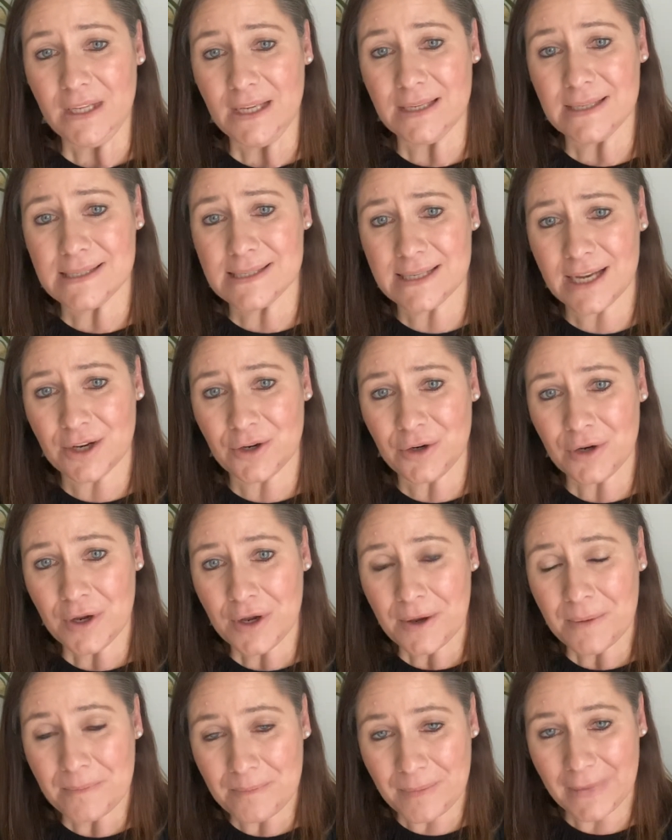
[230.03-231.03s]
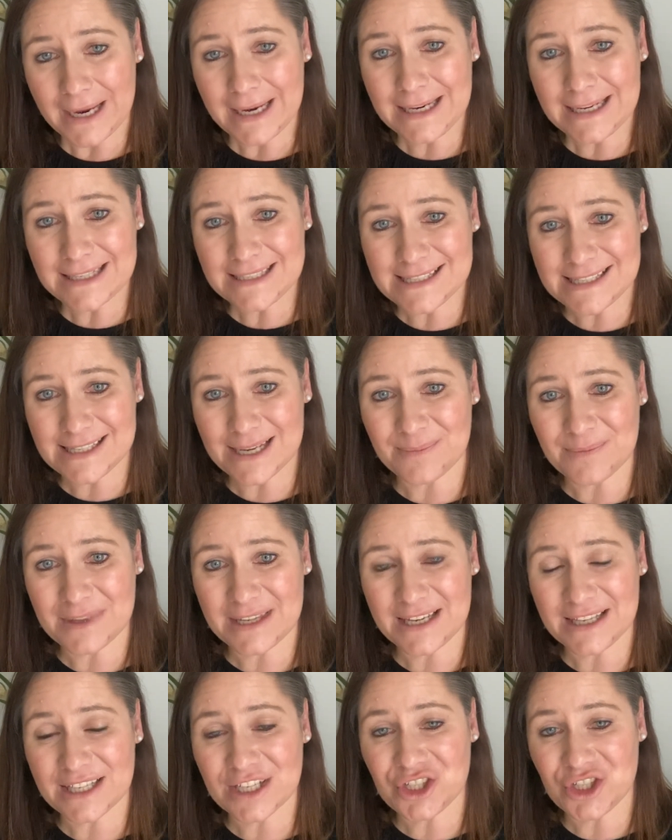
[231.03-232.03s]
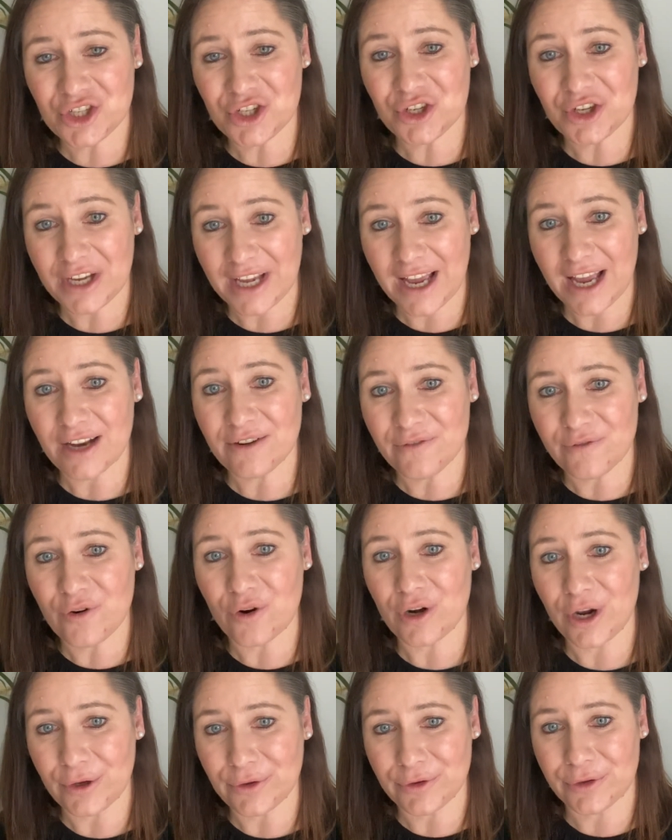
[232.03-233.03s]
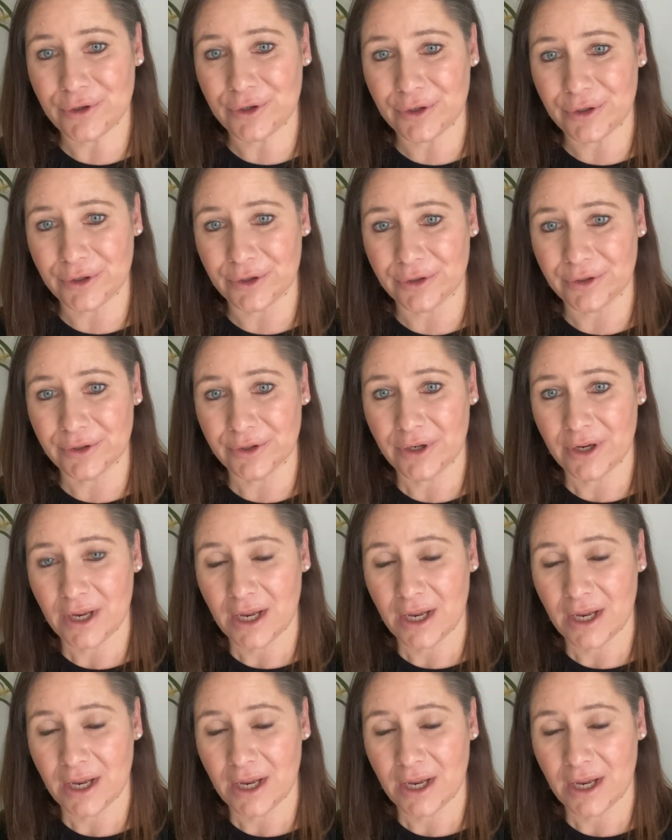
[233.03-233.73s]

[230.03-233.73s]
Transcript: So make it something that you can follow through.